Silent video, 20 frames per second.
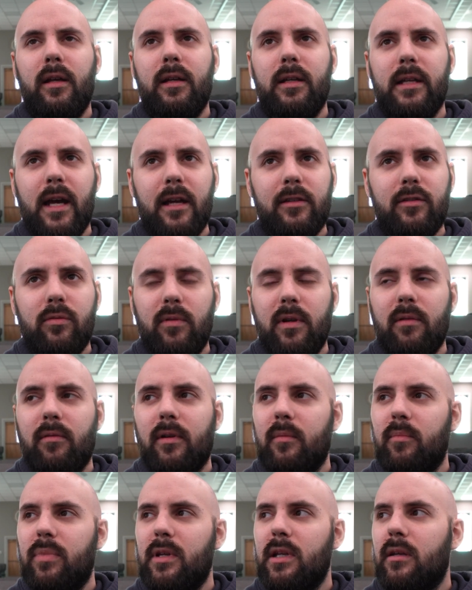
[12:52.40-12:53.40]
yes, we
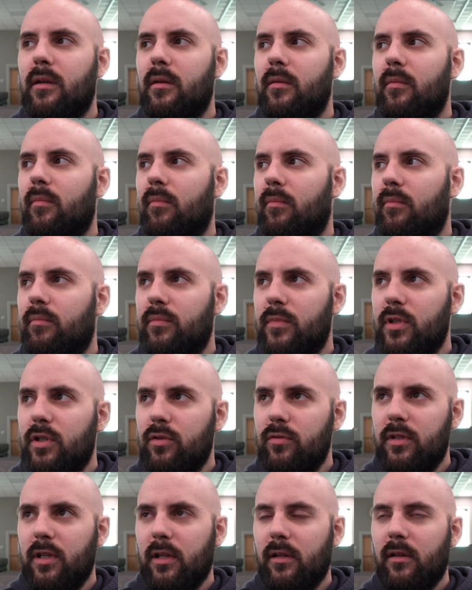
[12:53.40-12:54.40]
want to be
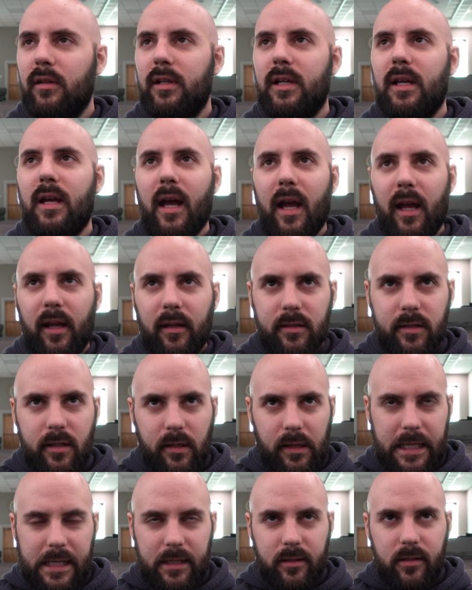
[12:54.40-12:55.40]
musically
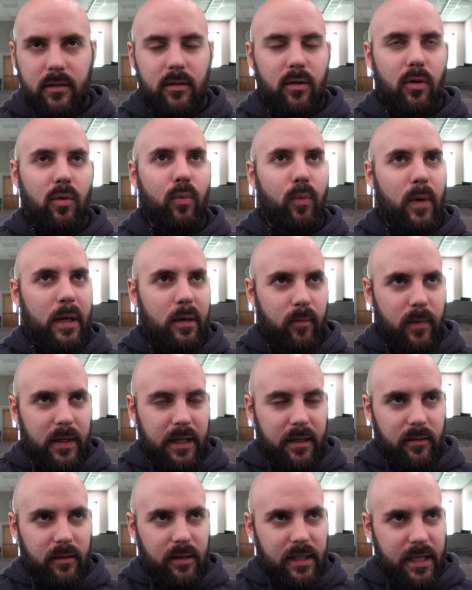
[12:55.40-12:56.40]
excellent when
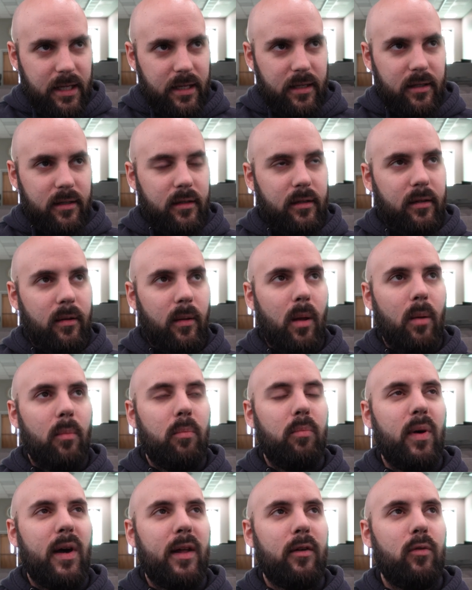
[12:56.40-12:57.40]
we lead,
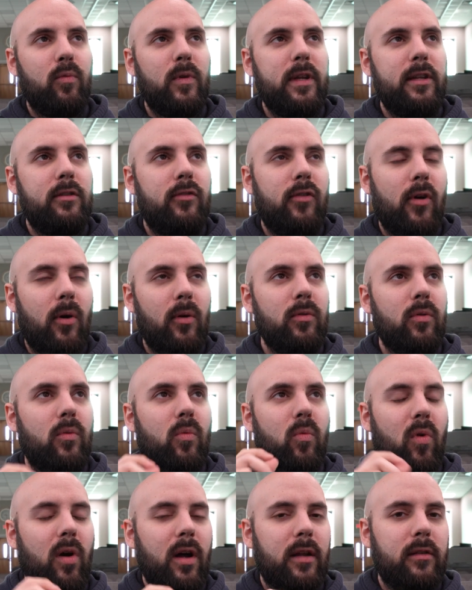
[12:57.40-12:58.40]
but we don't
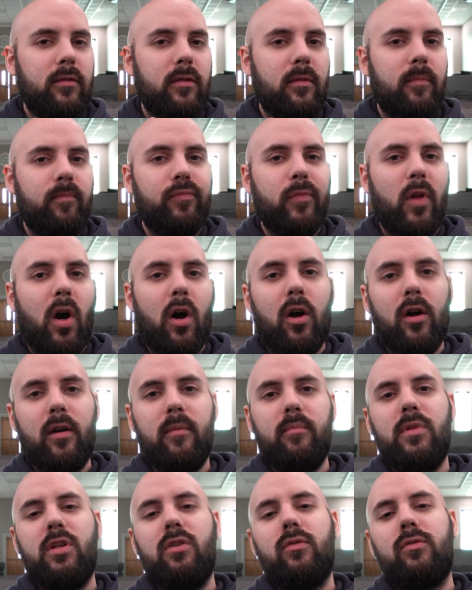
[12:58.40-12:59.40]
want our
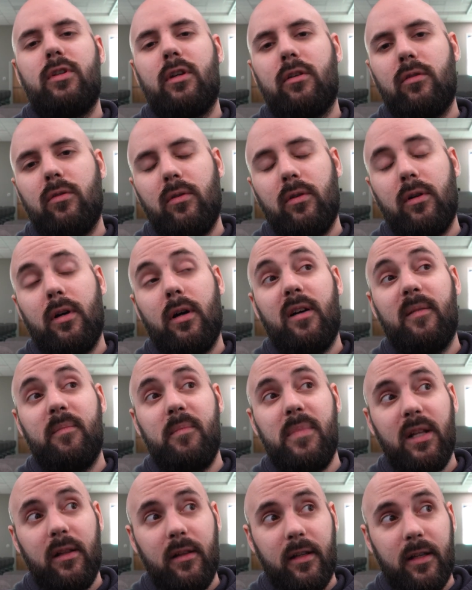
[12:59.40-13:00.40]
musical
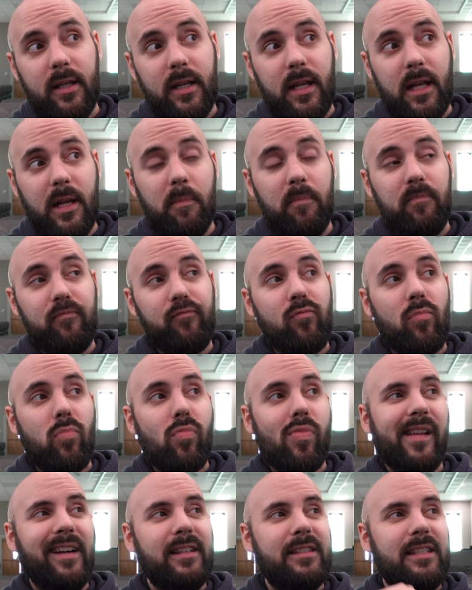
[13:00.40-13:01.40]
ability
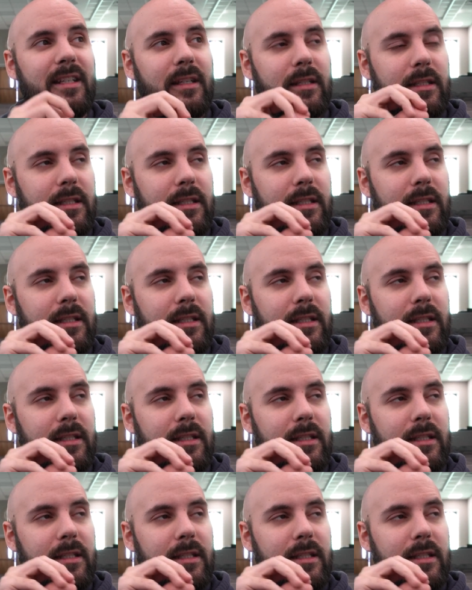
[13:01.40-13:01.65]
to